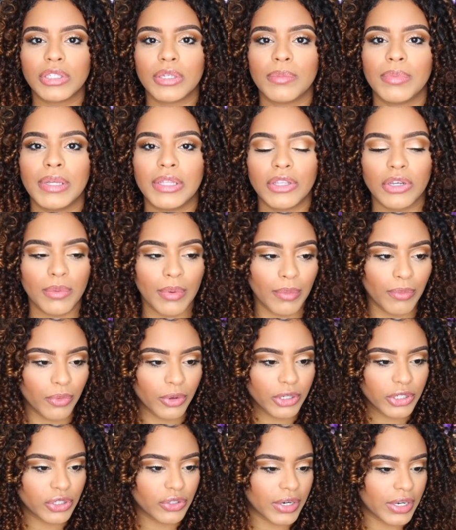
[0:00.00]
to be a little bit
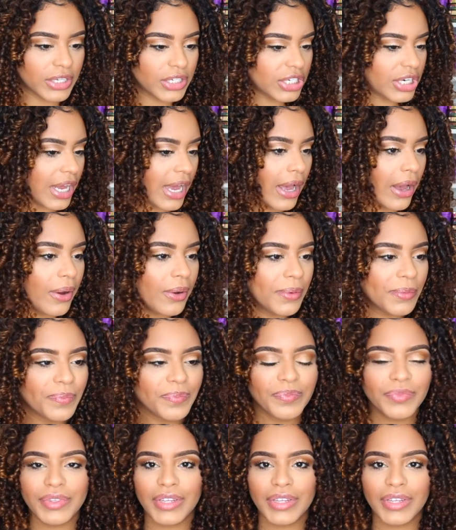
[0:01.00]
more stretched out.